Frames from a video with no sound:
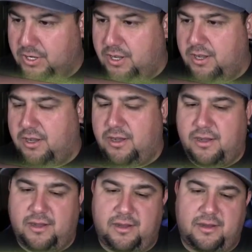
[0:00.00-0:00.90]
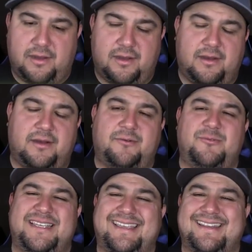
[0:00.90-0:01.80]
Oh,
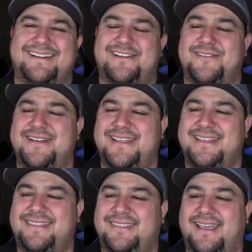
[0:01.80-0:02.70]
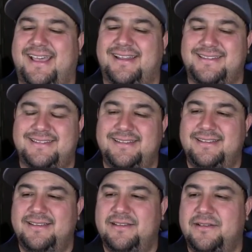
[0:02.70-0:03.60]
we get underneath that.
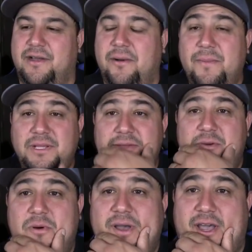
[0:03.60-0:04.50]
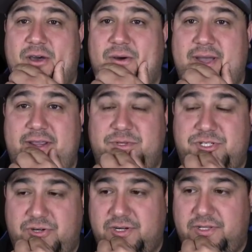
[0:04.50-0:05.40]
Unbelievable how I am
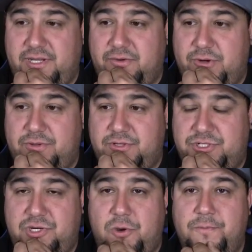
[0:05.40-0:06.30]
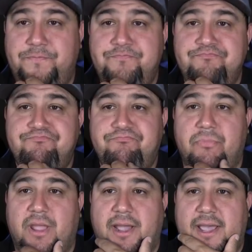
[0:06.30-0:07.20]
struggling in Road to the Show.
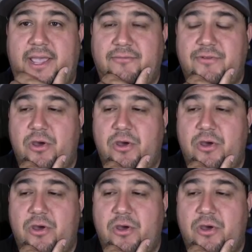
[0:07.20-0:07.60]
I have